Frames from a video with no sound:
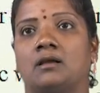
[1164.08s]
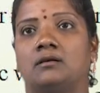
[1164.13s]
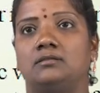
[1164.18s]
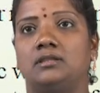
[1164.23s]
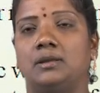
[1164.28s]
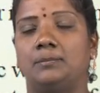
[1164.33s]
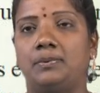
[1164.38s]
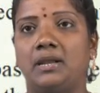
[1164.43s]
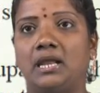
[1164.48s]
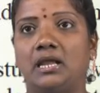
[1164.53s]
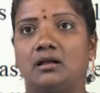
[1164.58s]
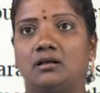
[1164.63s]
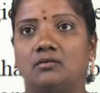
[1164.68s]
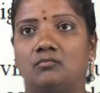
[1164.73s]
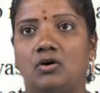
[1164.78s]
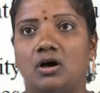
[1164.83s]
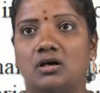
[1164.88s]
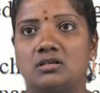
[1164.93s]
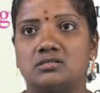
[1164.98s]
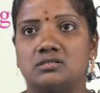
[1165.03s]
The brick
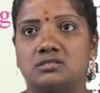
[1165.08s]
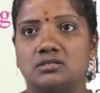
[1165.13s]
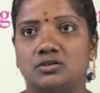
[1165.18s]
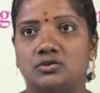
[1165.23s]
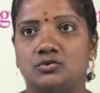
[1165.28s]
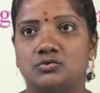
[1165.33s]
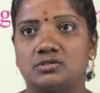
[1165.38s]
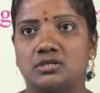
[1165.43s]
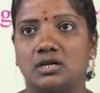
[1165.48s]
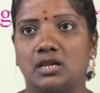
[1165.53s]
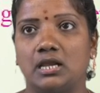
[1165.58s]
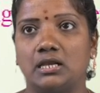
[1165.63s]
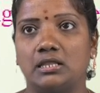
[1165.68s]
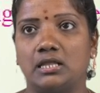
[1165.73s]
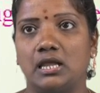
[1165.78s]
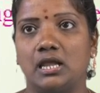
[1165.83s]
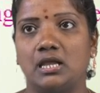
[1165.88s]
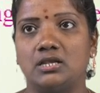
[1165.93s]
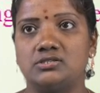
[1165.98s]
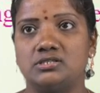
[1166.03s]
was used in the
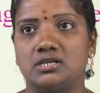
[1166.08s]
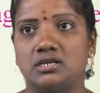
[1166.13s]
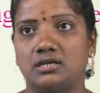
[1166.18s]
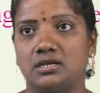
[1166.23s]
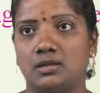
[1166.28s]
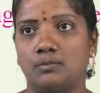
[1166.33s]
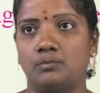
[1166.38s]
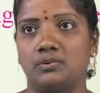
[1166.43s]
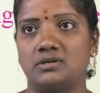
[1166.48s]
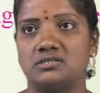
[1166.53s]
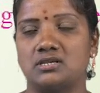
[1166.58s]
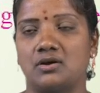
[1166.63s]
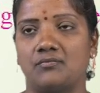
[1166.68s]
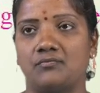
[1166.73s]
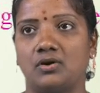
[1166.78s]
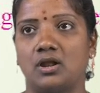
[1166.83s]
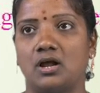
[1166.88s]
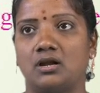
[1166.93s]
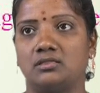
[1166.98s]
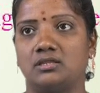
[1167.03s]
ancient temples of
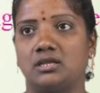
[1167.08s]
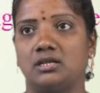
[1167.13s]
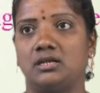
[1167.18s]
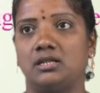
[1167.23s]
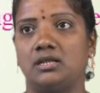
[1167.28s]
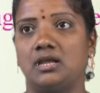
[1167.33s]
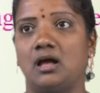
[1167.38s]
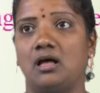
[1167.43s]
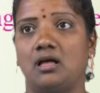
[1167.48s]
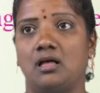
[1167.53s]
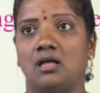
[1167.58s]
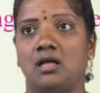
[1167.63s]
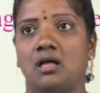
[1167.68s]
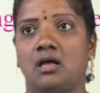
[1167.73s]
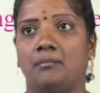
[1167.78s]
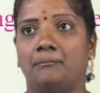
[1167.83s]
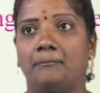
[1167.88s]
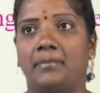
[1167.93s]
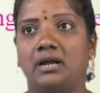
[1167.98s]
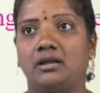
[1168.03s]
North India,
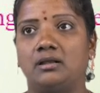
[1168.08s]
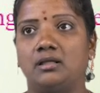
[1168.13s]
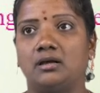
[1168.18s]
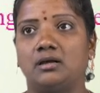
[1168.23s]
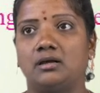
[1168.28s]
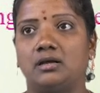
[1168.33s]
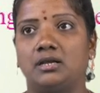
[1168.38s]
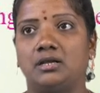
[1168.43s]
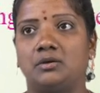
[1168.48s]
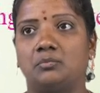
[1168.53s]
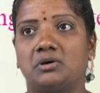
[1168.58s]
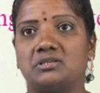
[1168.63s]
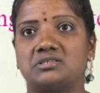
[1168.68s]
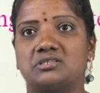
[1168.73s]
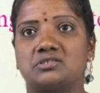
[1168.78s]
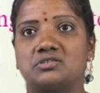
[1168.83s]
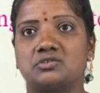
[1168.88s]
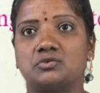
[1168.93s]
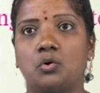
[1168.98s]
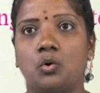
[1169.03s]
but it was
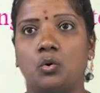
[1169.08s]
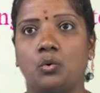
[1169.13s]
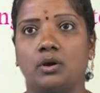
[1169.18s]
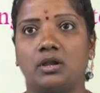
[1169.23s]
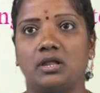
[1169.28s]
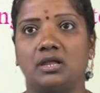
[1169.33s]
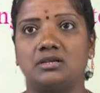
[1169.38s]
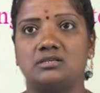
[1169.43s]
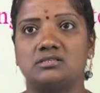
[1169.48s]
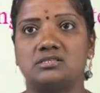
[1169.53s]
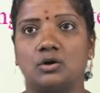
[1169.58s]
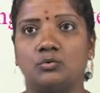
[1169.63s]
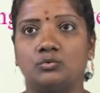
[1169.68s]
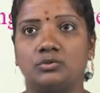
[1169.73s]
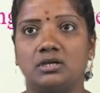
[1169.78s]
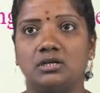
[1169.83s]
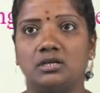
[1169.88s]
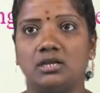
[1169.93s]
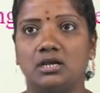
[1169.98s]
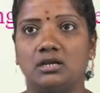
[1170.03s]
stone in South
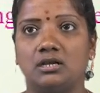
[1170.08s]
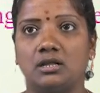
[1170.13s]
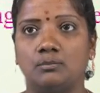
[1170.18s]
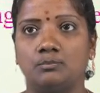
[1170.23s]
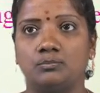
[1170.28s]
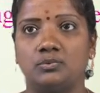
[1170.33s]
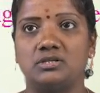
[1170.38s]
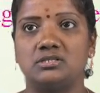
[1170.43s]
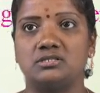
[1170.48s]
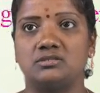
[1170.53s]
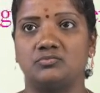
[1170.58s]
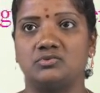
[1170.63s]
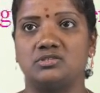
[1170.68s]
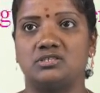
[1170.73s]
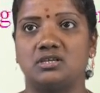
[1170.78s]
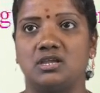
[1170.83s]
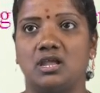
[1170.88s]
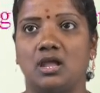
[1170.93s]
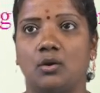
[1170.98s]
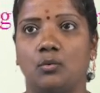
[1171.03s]
Indian temples,
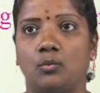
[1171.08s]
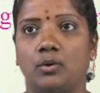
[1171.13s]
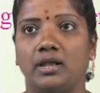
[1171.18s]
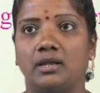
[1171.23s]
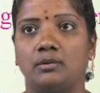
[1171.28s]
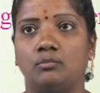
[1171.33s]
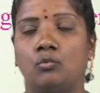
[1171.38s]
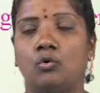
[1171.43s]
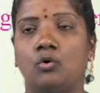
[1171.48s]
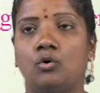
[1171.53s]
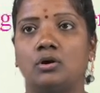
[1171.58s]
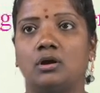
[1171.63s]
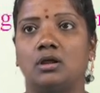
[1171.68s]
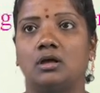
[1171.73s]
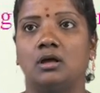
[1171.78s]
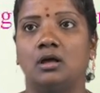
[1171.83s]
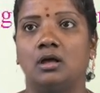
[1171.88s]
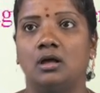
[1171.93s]
which gave it more